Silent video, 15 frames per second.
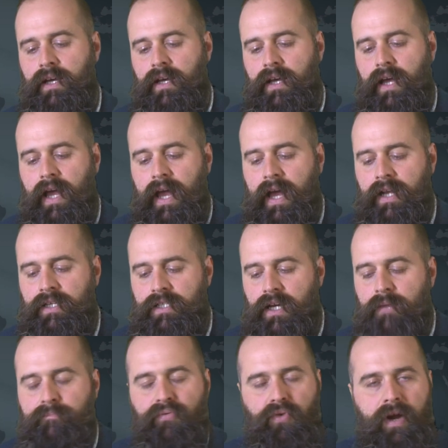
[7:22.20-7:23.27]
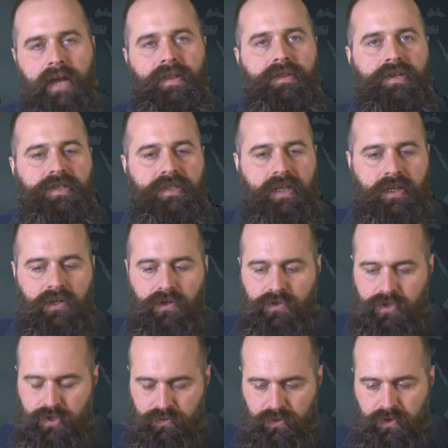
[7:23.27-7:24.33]
And pray that this thing goes
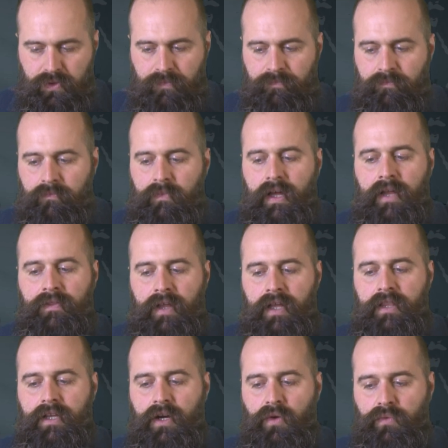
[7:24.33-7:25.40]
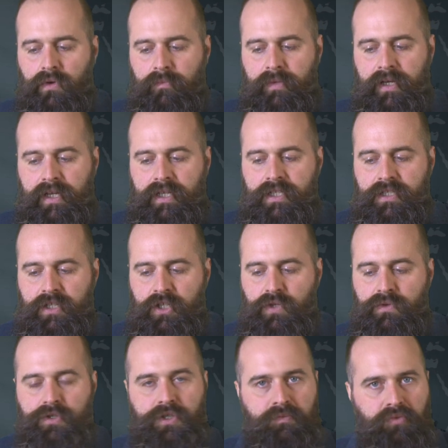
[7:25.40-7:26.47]
through and that there will be continual
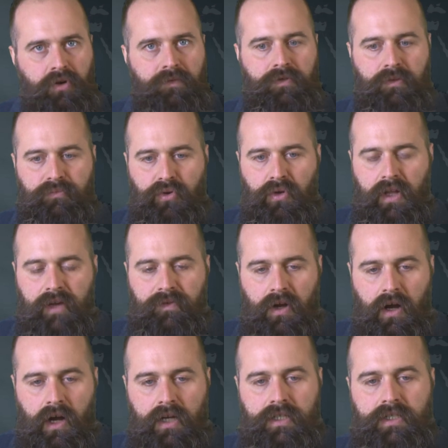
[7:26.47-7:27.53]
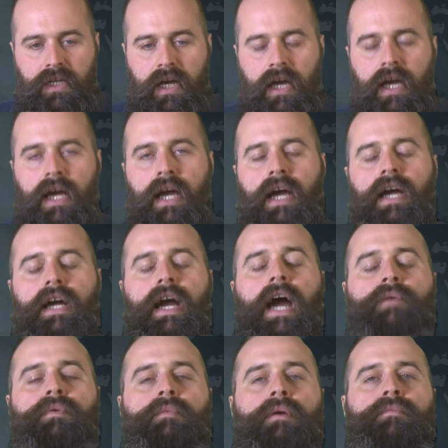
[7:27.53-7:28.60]
support for the pro-life cause. And
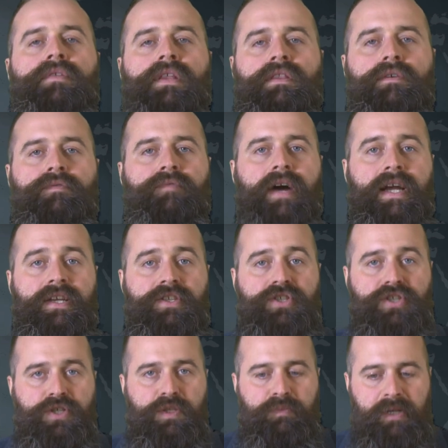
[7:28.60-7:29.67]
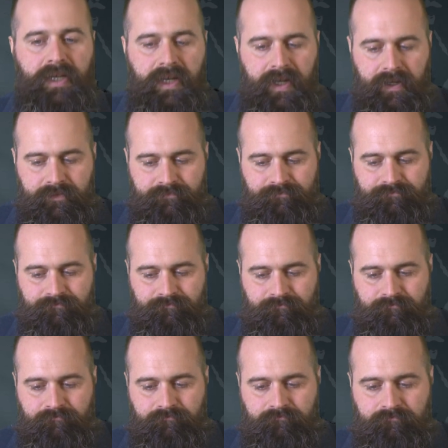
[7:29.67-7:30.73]
remember that the fight is just beginning.
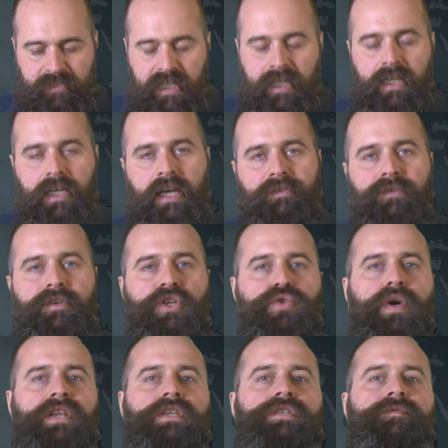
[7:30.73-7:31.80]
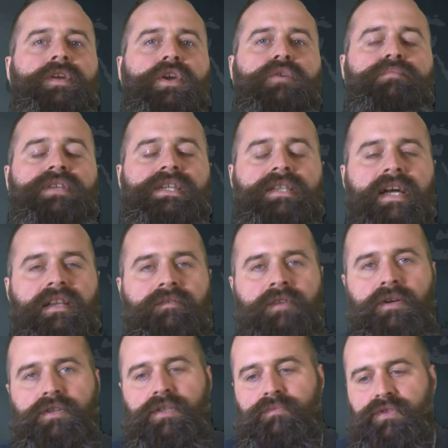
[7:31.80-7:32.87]
If you've enjoyed this video, please like the video,
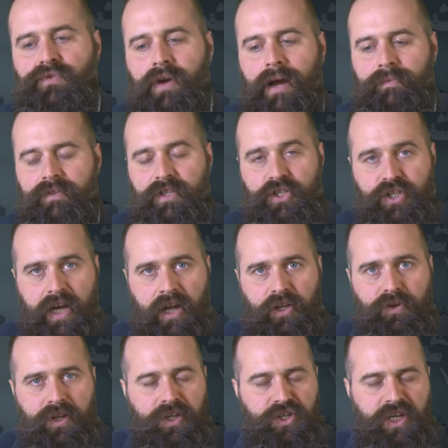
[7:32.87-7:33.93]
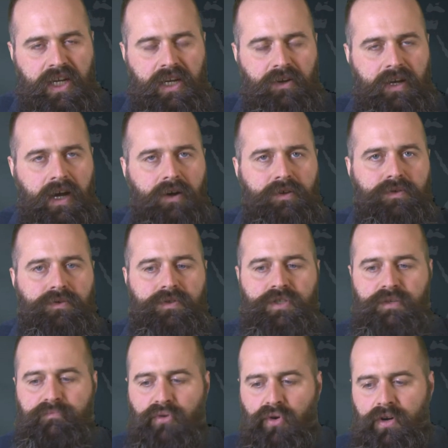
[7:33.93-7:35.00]
subscribe to the channel. You can check out how to
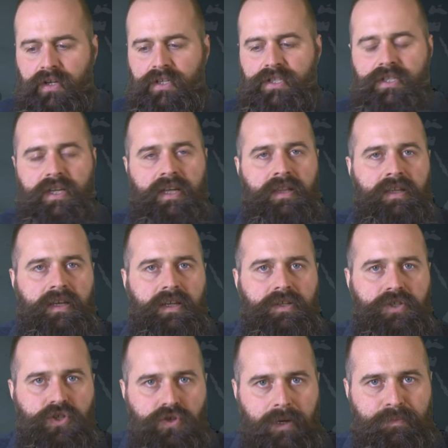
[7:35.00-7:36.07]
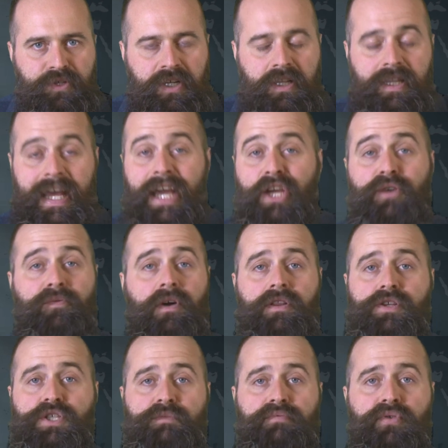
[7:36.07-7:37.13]
support us in the description. Thank you for all the
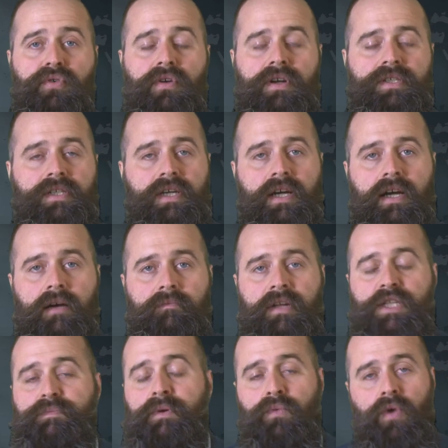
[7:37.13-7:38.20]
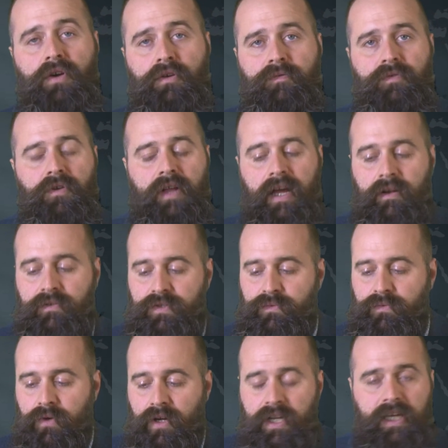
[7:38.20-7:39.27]
support. It's been wonderful, and
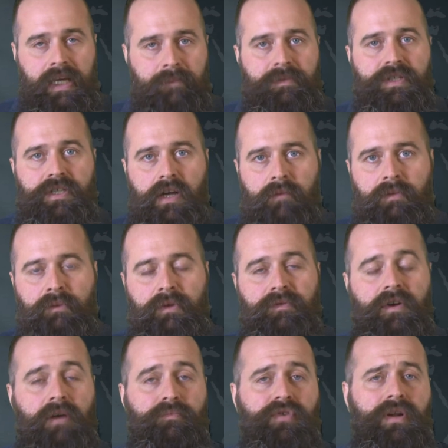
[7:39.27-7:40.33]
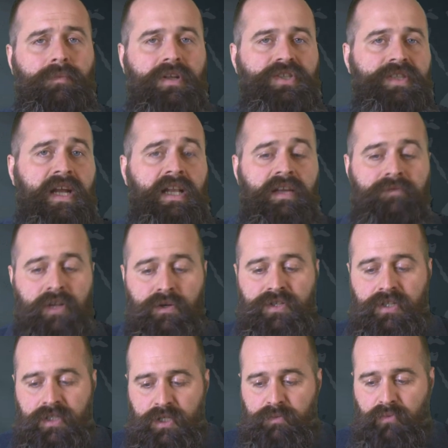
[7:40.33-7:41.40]
we're going to keep this coming. We've got pretty much daily videos at
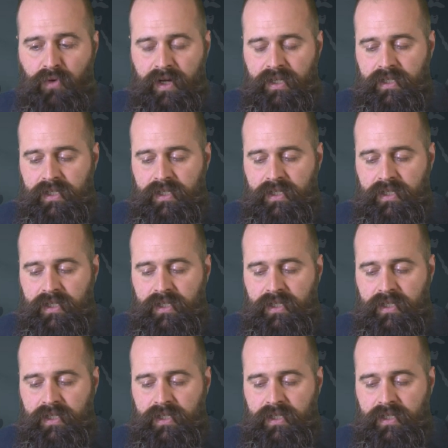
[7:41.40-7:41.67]
this point.